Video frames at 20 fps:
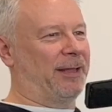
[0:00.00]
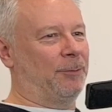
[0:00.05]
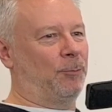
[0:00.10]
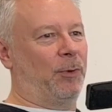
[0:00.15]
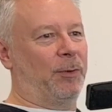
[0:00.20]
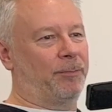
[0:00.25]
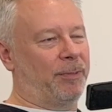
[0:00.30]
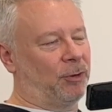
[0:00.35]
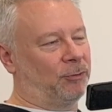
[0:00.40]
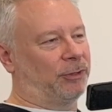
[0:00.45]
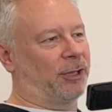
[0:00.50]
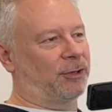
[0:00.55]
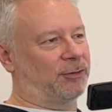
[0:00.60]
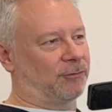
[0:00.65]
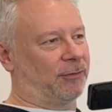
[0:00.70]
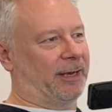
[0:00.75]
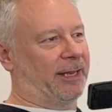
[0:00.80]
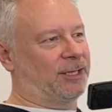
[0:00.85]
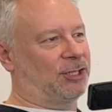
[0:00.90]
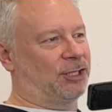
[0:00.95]
build those
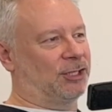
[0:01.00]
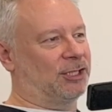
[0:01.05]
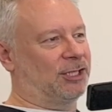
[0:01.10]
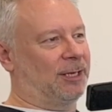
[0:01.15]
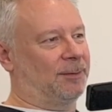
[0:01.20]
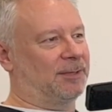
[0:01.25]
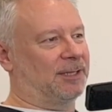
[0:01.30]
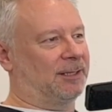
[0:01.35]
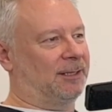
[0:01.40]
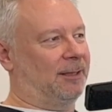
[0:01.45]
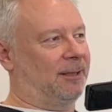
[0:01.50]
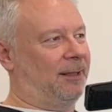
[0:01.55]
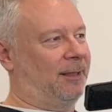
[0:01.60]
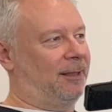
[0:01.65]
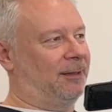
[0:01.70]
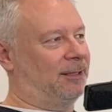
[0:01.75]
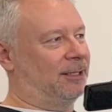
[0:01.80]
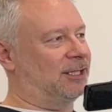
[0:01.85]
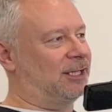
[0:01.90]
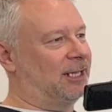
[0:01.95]
relationships
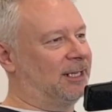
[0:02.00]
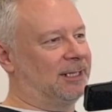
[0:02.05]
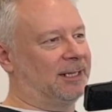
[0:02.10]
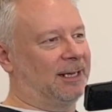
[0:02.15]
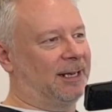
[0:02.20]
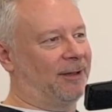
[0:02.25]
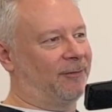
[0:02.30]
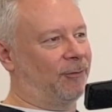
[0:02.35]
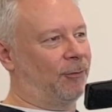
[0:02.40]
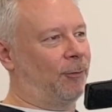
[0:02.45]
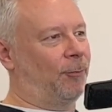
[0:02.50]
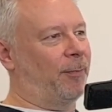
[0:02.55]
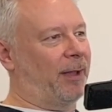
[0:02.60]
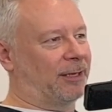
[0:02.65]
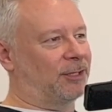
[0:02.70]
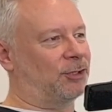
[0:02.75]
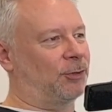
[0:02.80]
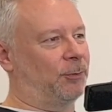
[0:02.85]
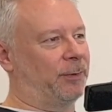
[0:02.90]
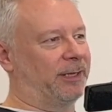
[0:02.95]
at the senior level,
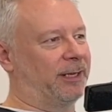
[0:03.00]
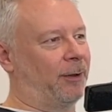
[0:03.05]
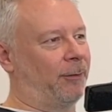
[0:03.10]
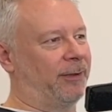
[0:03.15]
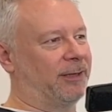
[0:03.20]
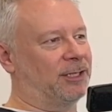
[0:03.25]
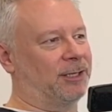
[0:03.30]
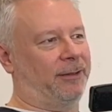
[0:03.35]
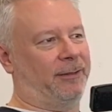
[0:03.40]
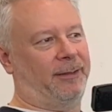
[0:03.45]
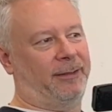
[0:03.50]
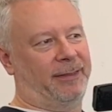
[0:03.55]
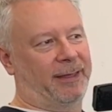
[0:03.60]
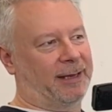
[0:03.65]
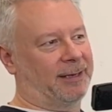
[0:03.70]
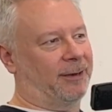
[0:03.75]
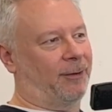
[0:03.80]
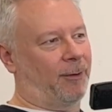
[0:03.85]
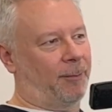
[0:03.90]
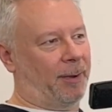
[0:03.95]
make sure we know each other. They
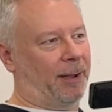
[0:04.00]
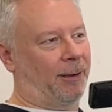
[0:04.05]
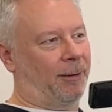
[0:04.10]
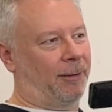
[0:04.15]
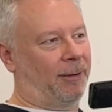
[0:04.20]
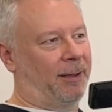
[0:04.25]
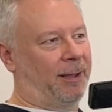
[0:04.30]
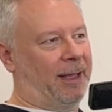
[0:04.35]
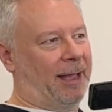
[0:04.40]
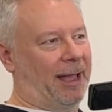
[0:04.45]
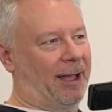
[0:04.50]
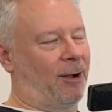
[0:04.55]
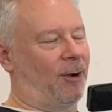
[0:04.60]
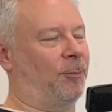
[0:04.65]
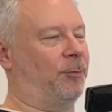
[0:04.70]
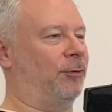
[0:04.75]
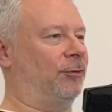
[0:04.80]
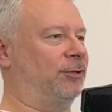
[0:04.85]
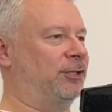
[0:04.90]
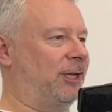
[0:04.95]
know about our
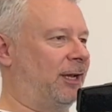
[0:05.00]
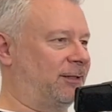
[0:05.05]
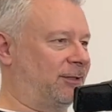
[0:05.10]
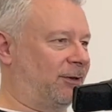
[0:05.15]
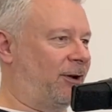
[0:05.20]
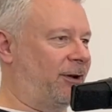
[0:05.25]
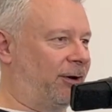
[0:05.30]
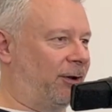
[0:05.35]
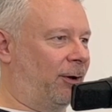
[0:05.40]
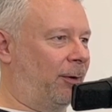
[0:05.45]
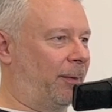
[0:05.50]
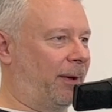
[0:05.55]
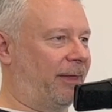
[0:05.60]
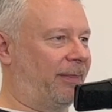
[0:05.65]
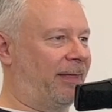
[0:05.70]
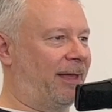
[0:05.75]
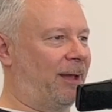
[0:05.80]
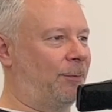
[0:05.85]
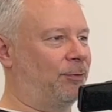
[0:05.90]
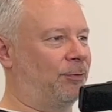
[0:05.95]
project. I know about
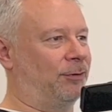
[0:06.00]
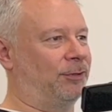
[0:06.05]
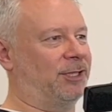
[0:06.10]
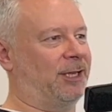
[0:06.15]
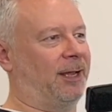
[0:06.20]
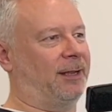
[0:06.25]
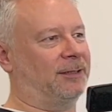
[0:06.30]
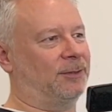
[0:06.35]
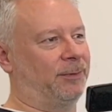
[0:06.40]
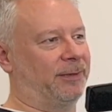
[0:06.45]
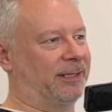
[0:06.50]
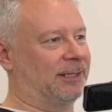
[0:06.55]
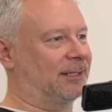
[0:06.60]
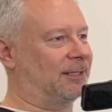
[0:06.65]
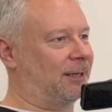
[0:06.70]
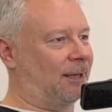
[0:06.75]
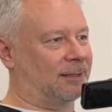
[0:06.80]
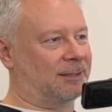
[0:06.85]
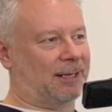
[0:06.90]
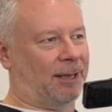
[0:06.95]
their project. We
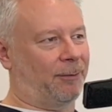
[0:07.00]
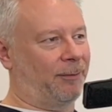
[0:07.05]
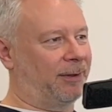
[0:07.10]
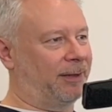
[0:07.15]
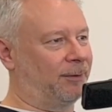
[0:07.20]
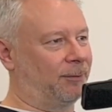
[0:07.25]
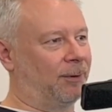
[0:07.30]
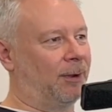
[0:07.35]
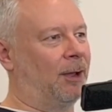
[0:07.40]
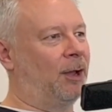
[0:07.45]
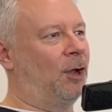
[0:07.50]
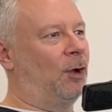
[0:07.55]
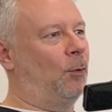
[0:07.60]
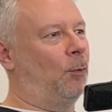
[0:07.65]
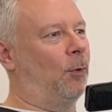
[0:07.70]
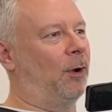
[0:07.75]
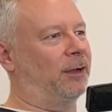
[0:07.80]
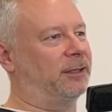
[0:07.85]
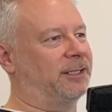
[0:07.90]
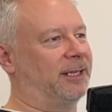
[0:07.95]
discuss how we could
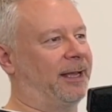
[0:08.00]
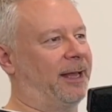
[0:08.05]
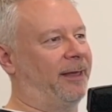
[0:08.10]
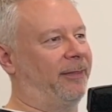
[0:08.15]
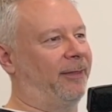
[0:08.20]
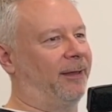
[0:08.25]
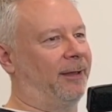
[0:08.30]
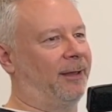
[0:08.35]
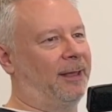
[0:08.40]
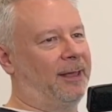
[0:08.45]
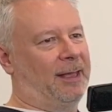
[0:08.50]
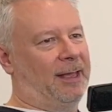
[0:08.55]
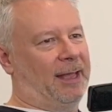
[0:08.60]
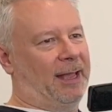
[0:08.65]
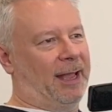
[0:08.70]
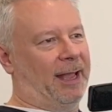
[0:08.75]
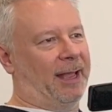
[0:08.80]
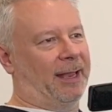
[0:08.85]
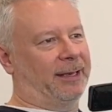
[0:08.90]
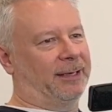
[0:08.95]
work together.
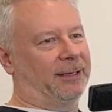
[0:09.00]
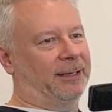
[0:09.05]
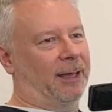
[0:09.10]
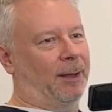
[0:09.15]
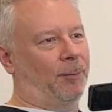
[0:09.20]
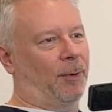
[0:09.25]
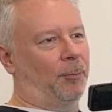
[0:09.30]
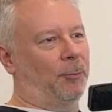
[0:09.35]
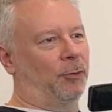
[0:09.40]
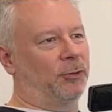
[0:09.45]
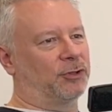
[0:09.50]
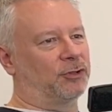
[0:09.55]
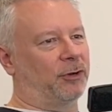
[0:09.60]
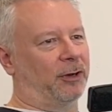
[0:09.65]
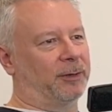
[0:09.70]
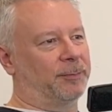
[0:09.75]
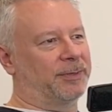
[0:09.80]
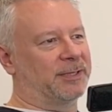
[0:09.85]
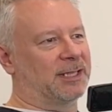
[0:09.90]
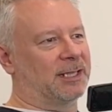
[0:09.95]
And I'm always trying
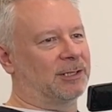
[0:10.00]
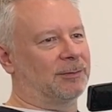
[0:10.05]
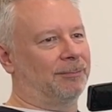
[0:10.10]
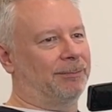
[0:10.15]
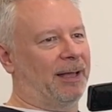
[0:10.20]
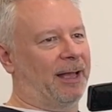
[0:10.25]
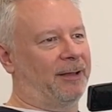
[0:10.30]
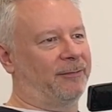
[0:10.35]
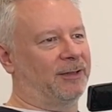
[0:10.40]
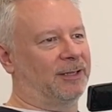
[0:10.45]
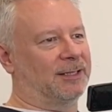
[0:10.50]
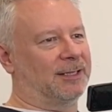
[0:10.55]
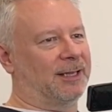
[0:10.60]
to position Pavia to